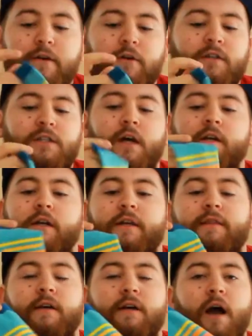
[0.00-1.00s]
They're not
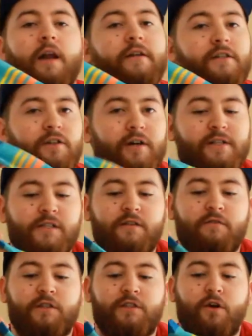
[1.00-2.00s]
subtle in the colour
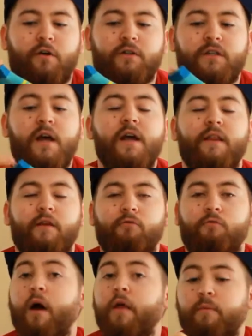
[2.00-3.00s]
choices of the socks.
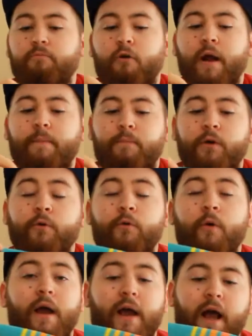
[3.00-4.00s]
They're rather bright
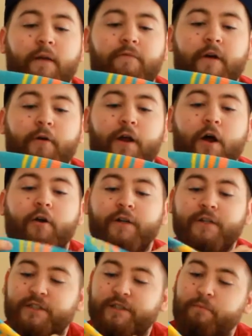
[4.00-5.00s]
blue and very
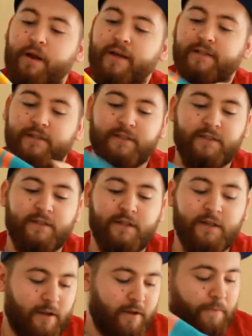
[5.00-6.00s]
orange in
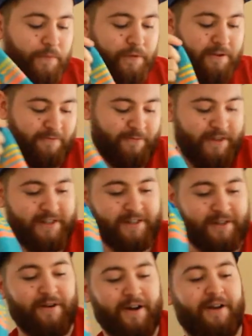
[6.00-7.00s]
places.
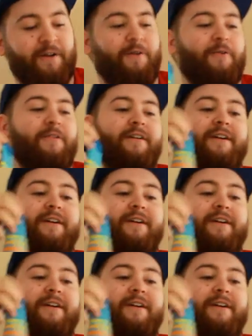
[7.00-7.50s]
These are quite cool.